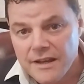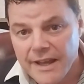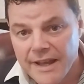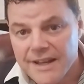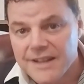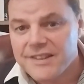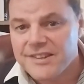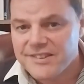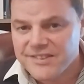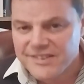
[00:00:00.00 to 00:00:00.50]

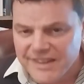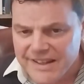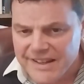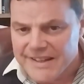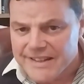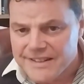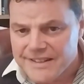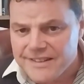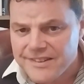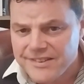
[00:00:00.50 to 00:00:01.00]

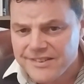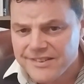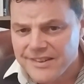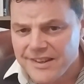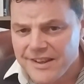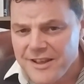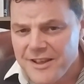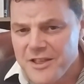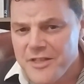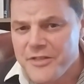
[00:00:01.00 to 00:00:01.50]

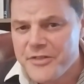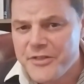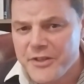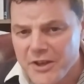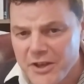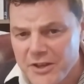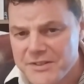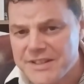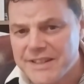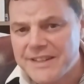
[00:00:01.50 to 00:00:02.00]
exceeds
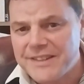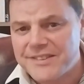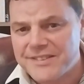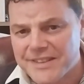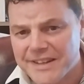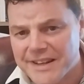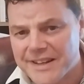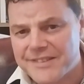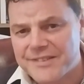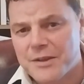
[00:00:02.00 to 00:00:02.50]

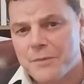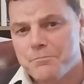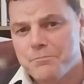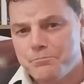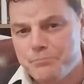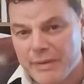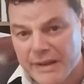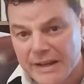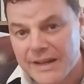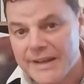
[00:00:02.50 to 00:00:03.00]
£36
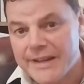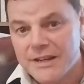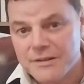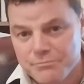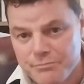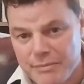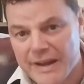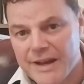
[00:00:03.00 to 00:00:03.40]
billion.